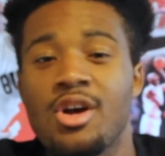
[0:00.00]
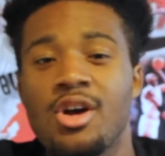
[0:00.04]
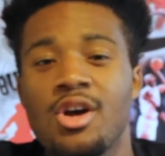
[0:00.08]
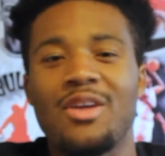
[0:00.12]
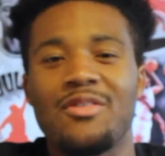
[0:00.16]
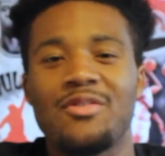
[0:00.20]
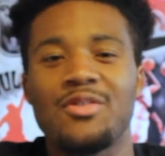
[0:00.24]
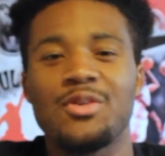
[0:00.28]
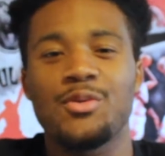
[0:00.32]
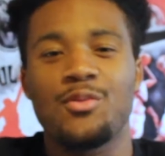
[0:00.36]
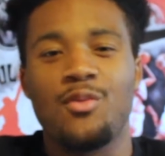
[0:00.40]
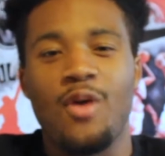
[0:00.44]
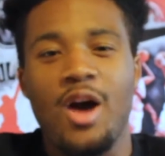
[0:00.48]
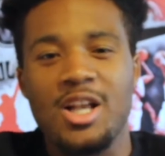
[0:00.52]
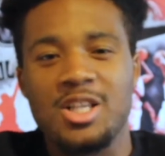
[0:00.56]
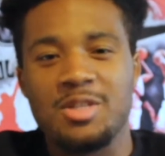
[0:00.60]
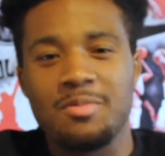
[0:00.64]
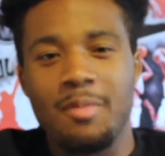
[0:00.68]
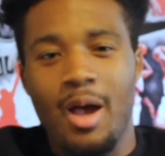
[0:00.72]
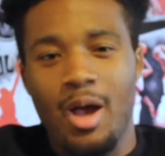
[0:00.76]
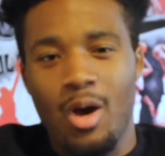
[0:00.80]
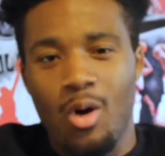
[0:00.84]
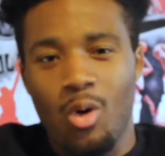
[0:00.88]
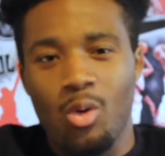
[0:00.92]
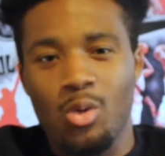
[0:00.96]
If you've watched
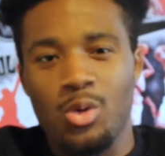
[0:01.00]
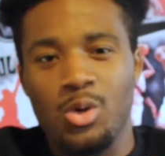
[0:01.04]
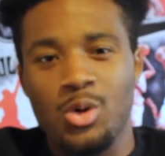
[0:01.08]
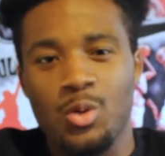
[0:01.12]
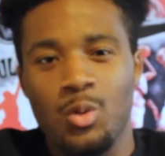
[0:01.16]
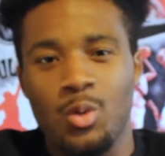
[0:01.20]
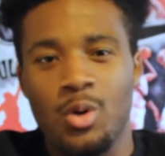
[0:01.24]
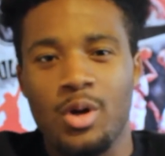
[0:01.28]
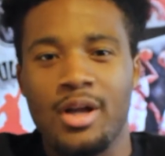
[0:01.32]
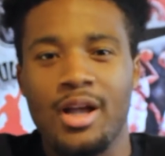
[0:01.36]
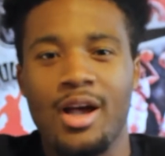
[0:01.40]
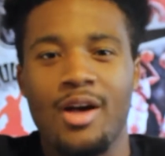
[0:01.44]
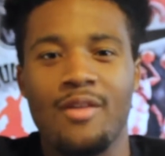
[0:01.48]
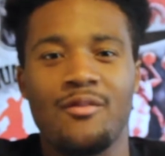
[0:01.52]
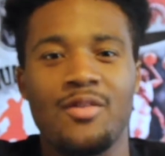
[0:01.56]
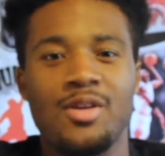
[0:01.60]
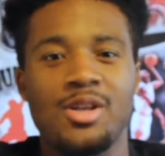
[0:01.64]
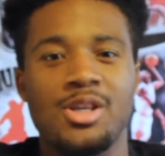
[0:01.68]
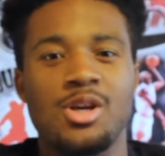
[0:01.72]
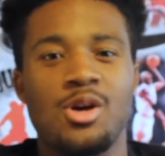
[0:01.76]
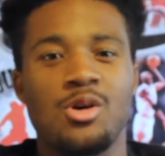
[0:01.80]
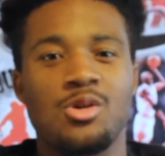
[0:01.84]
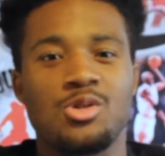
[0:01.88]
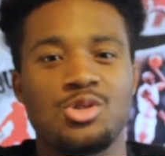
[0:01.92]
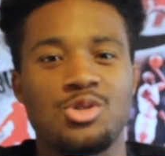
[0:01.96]
my older workout
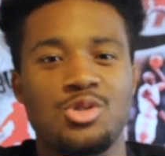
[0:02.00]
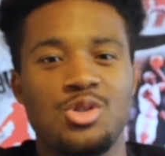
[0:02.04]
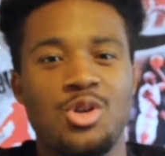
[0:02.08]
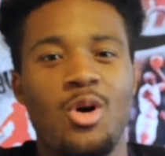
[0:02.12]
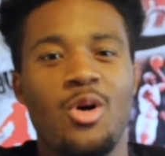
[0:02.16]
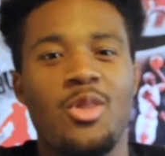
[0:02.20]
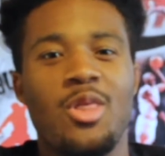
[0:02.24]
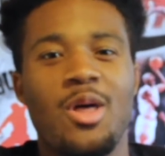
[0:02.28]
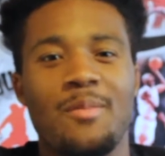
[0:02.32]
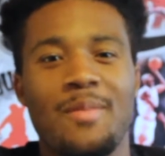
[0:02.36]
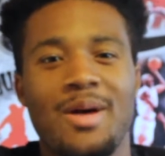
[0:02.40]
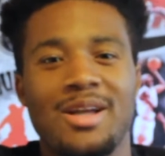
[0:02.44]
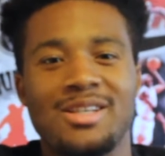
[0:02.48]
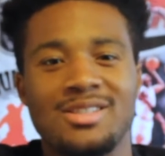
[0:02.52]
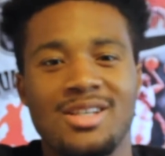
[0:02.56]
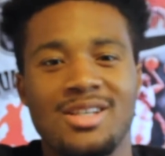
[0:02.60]
videos, you know that my